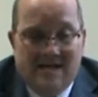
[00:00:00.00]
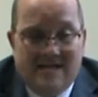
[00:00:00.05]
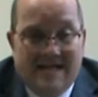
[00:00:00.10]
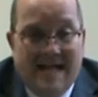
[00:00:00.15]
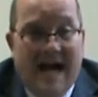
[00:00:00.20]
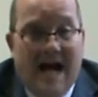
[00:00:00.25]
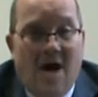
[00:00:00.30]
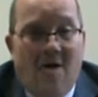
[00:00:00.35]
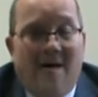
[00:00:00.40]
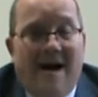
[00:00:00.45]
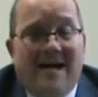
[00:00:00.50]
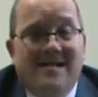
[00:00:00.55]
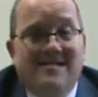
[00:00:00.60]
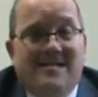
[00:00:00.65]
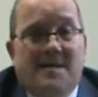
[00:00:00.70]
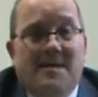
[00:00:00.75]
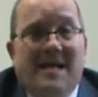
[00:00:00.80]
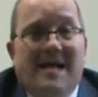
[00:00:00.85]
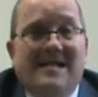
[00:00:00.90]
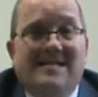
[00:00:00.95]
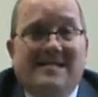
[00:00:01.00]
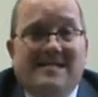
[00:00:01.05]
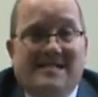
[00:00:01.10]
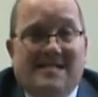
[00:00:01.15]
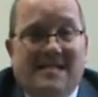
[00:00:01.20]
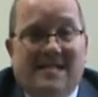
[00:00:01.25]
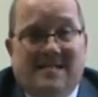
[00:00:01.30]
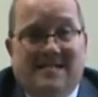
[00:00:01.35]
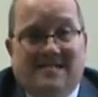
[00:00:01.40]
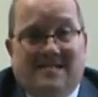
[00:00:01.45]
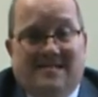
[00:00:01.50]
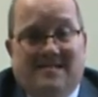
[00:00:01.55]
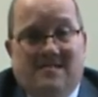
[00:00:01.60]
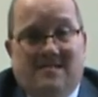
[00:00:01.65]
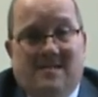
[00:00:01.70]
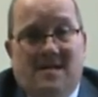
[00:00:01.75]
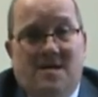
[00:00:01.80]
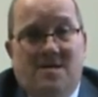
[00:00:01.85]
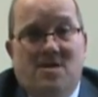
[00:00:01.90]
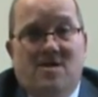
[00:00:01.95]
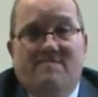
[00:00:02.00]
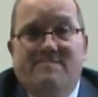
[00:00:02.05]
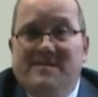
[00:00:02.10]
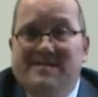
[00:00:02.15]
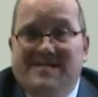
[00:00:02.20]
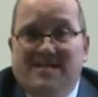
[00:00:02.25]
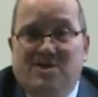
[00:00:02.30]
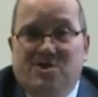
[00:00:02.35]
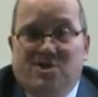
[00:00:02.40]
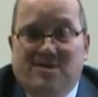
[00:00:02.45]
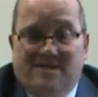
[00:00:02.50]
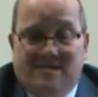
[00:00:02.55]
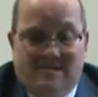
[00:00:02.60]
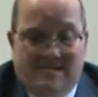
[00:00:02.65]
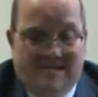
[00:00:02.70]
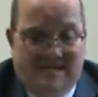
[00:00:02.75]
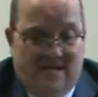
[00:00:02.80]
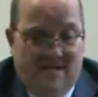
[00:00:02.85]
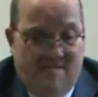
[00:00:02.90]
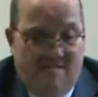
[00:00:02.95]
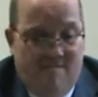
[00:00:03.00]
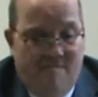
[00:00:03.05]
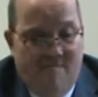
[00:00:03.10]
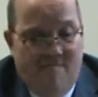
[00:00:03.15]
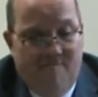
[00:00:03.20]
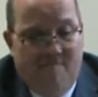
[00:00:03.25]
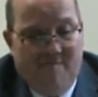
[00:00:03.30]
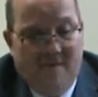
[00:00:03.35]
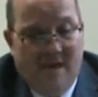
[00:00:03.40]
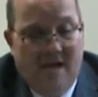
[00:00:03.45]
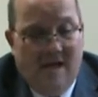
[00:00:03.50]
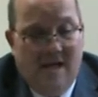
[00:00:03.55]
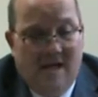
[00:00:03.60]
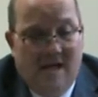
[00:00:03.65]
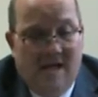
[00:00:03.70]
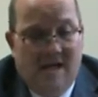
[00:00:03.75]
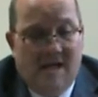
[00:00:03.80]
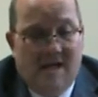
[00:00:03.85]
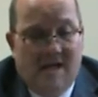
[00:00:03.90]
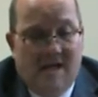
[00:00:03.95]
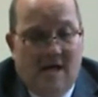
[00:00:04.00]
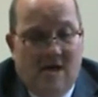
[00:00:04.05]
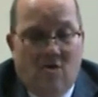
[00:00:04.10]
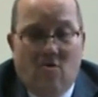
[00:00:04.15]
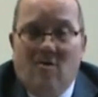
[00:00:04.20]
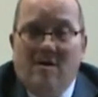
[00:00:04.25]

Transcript: Now on to the entities and their positions. An